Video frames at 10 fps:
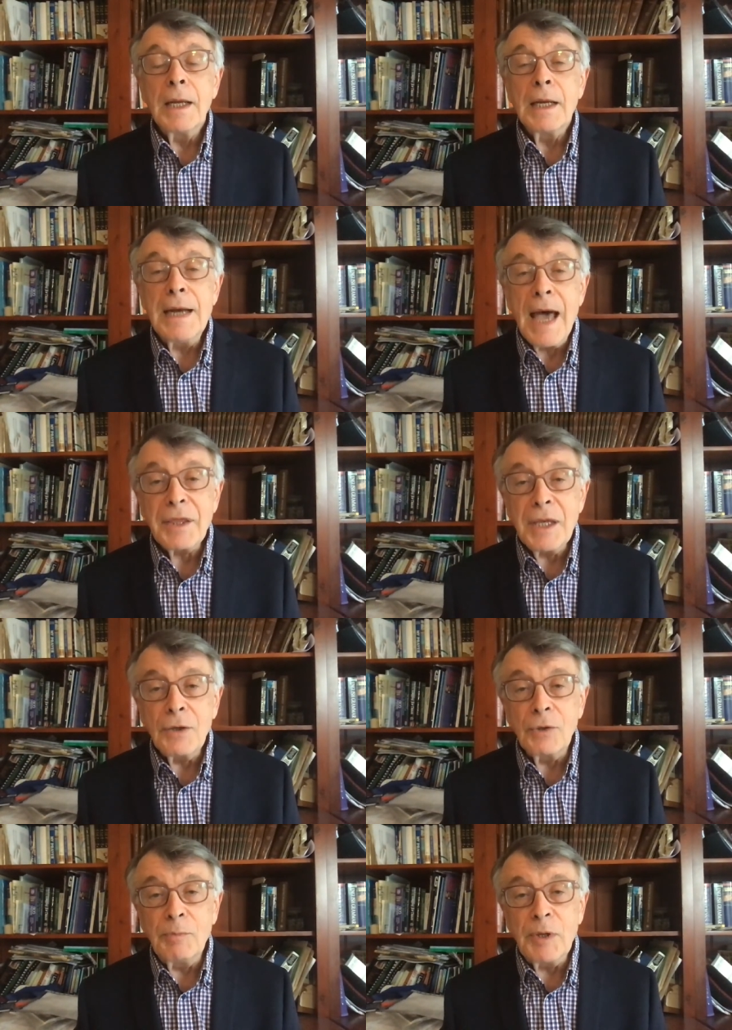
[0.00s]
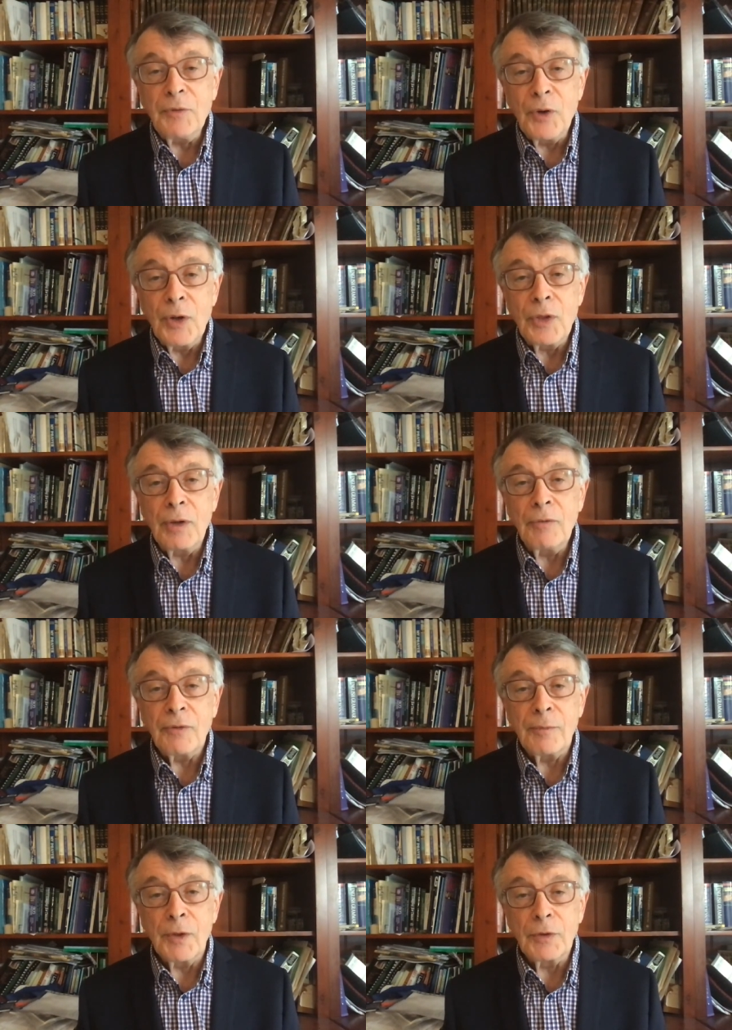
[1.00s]
Nothing could be further
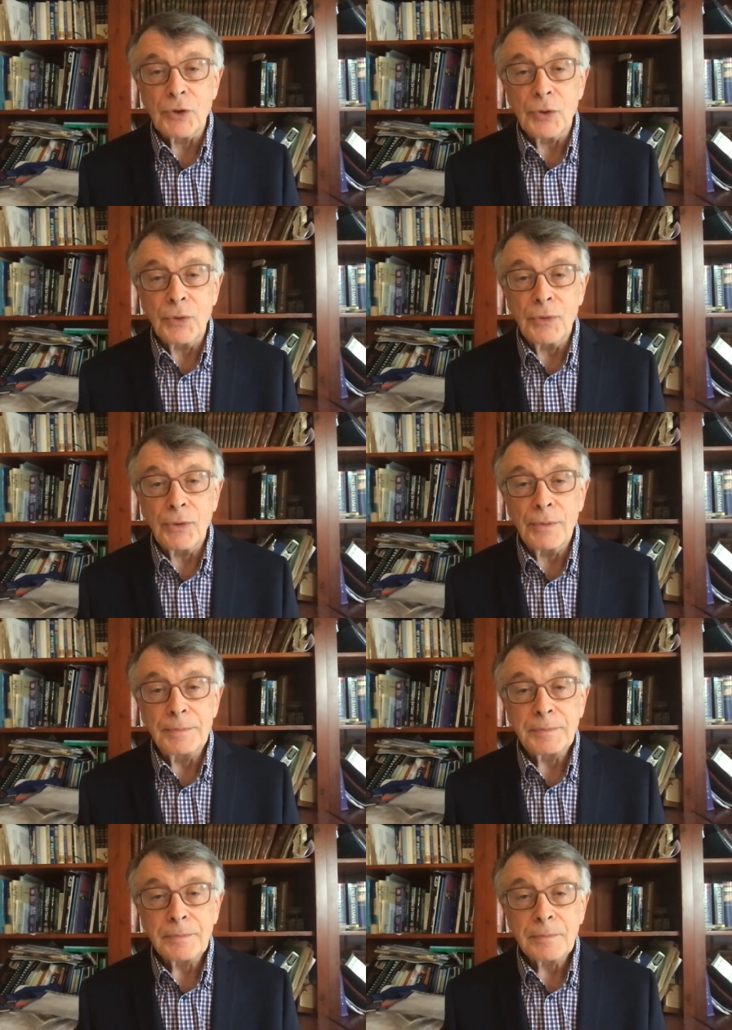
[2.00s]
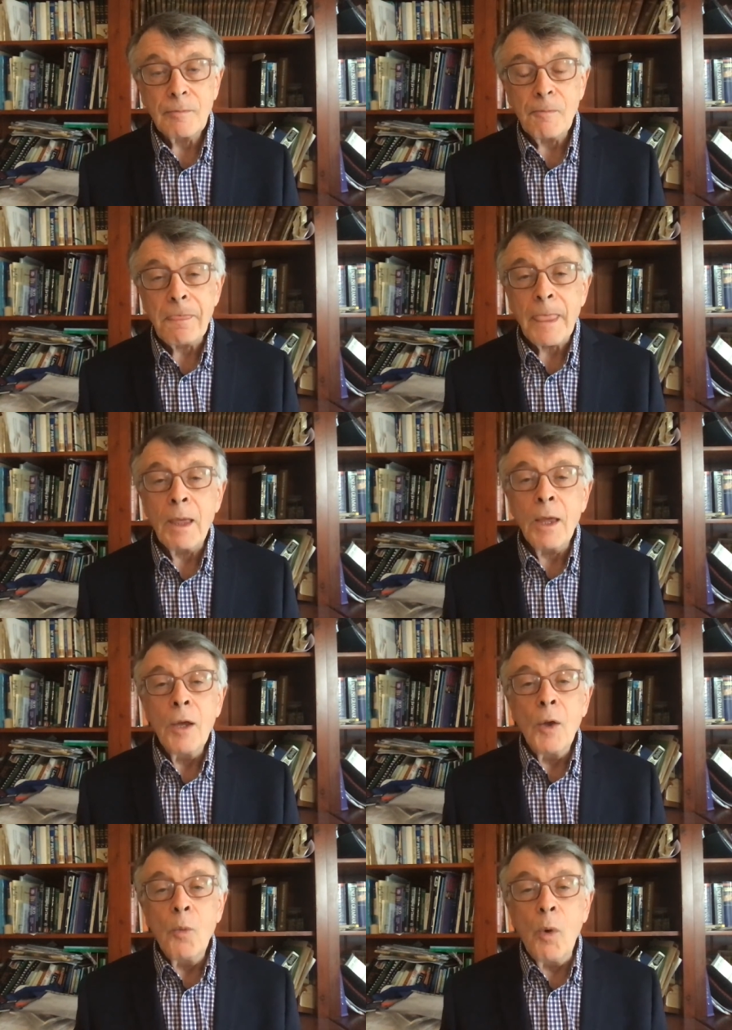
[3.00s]
from the truth.
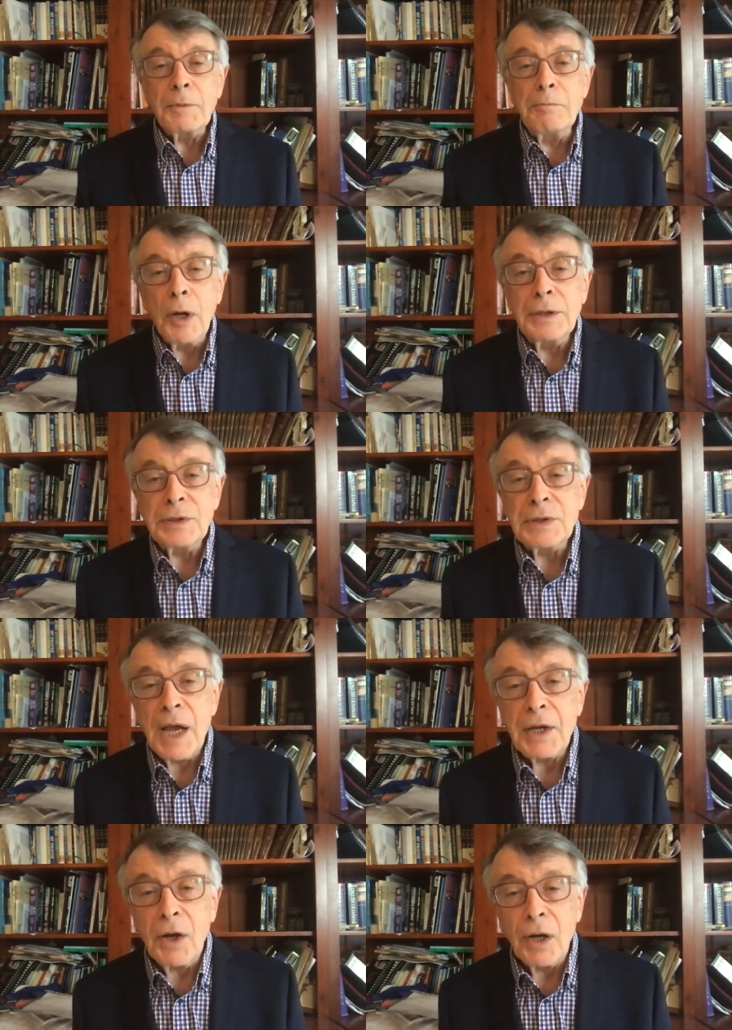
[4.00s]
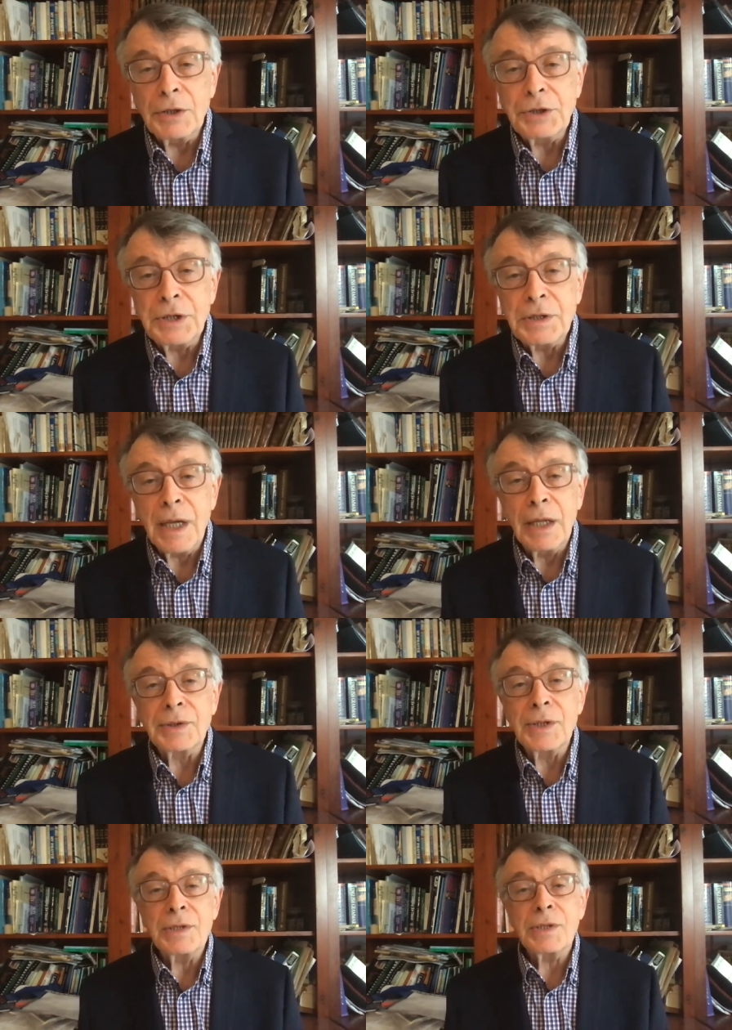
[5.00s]
What modern psychology
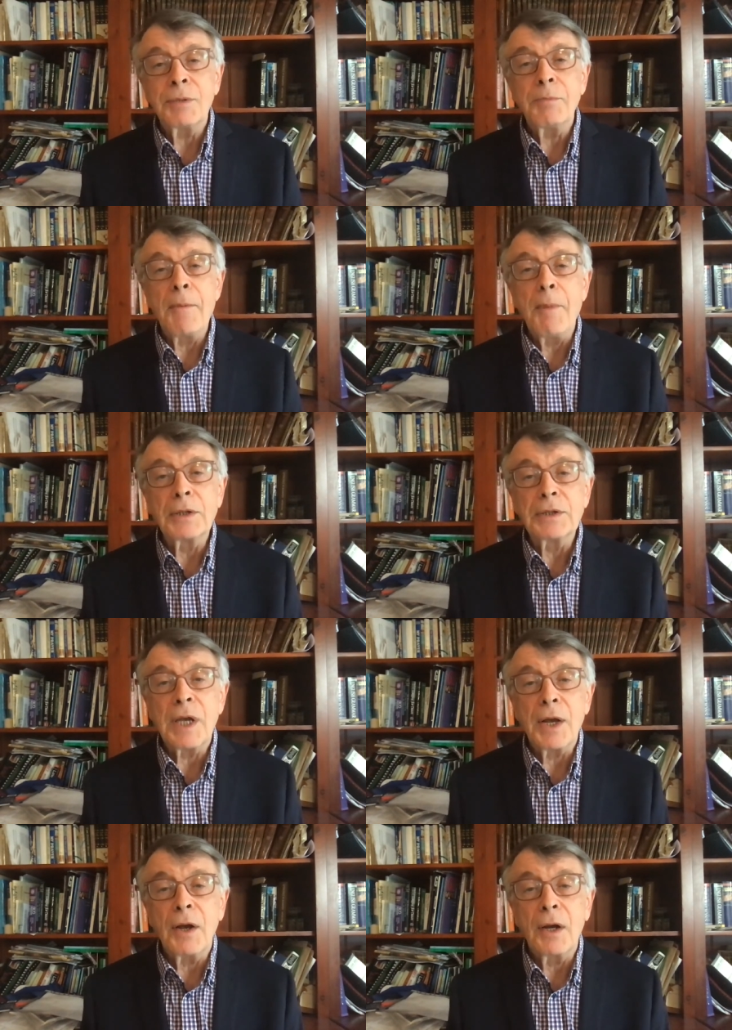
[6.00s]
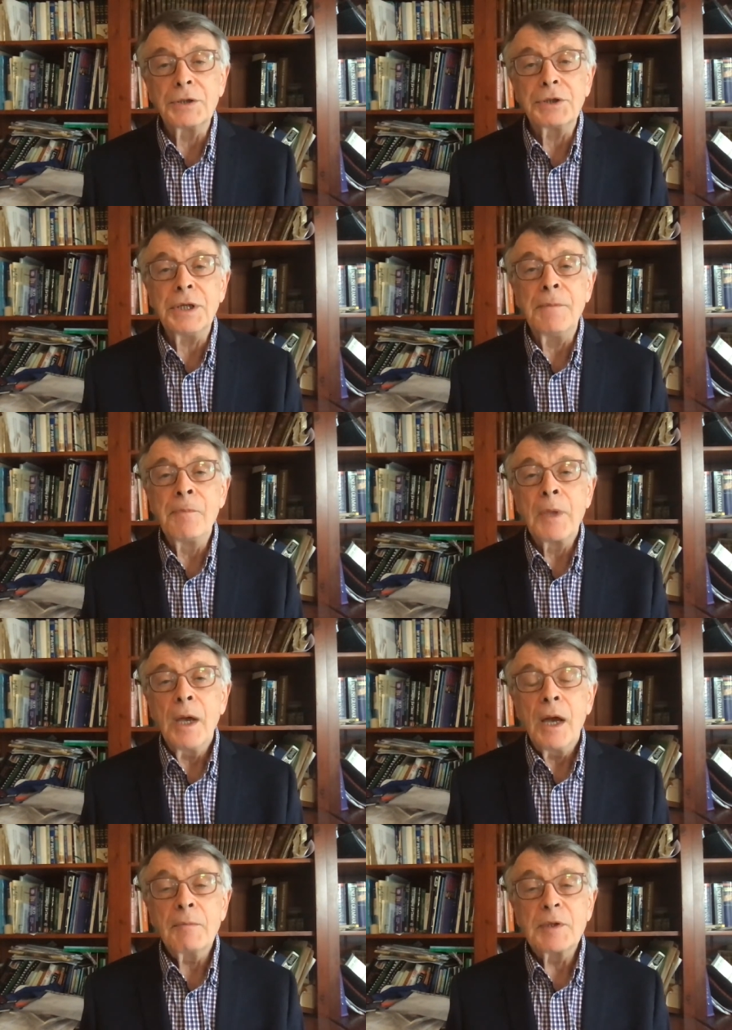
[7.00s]
tells us, and by modern psychology,
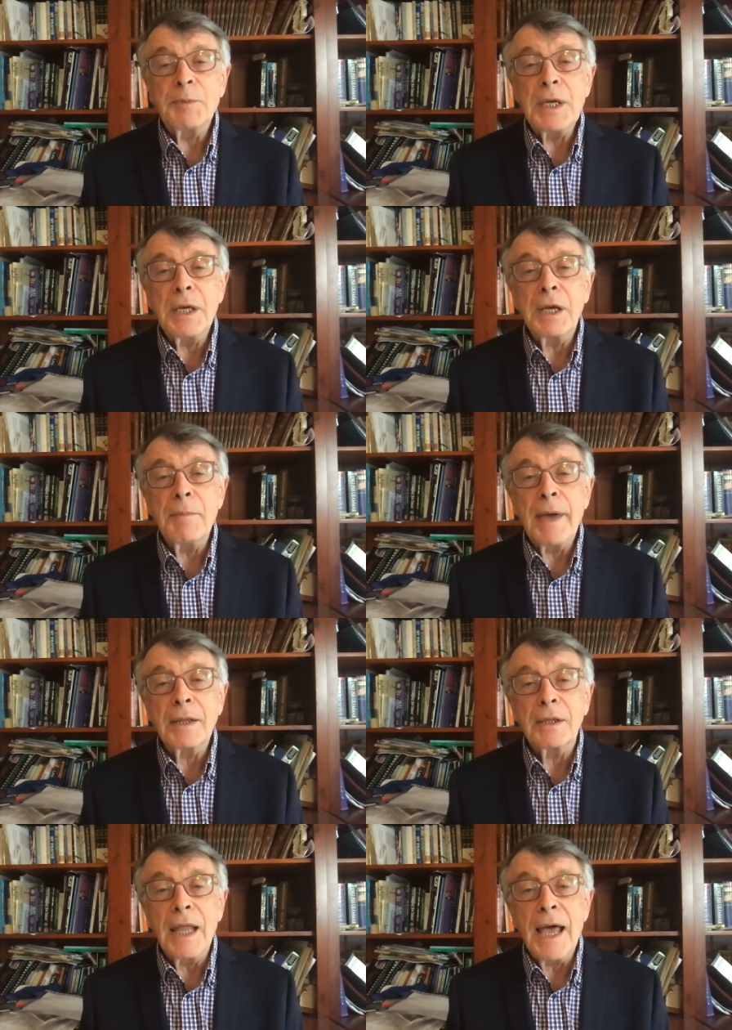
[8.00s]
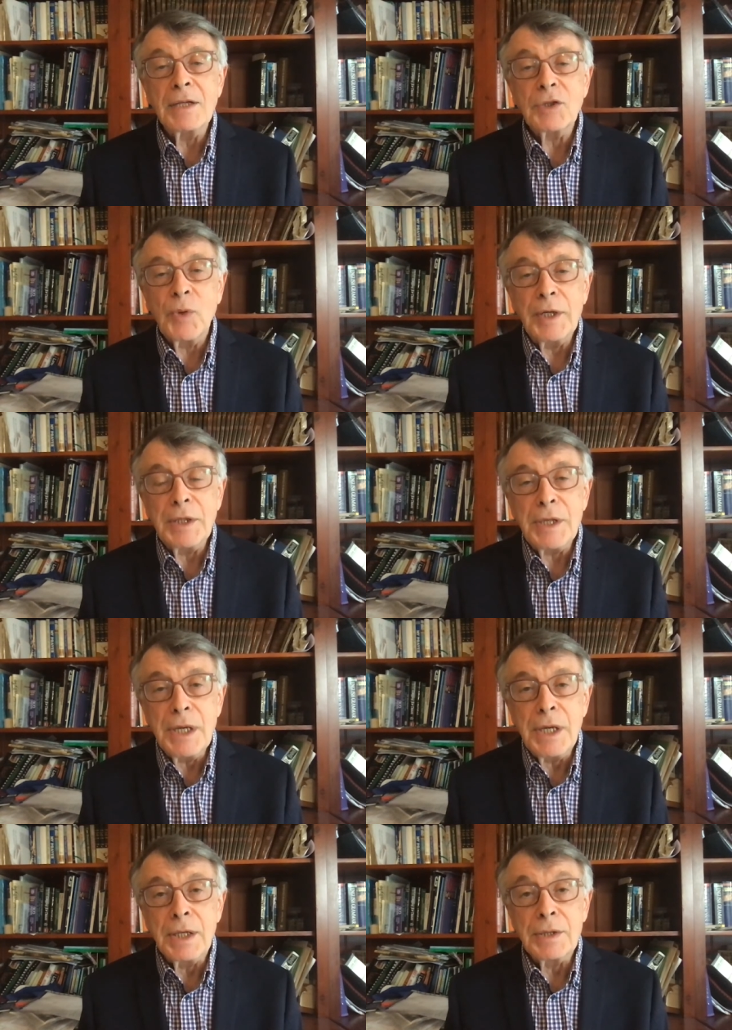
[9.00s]
I'm speaking about the last twenty
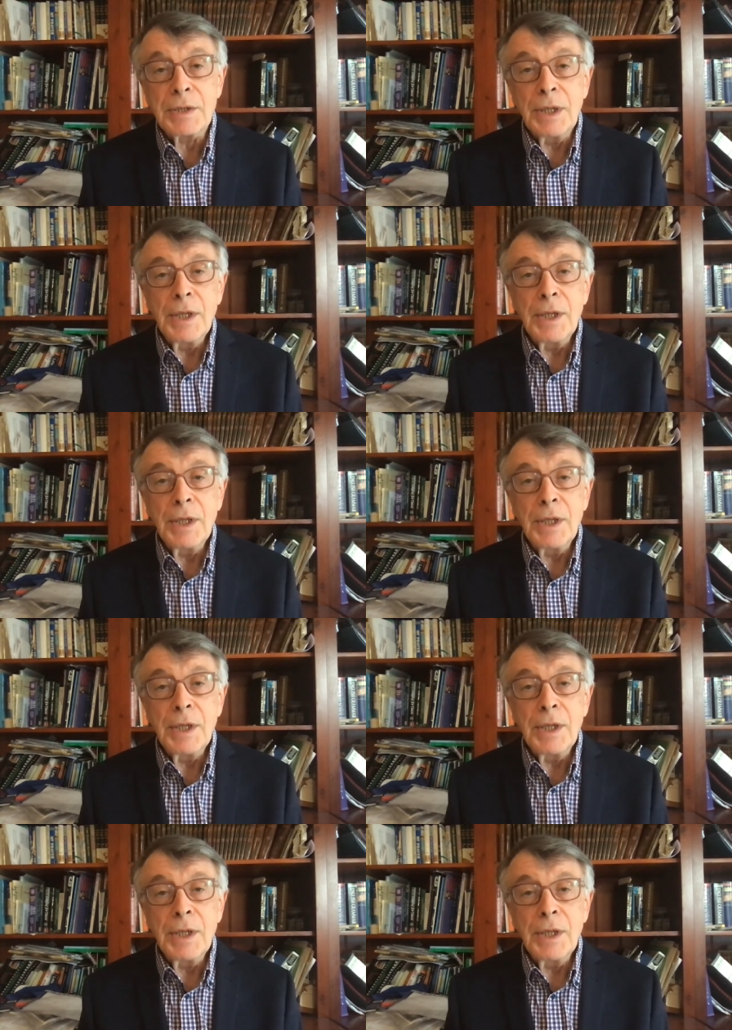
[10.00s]
years,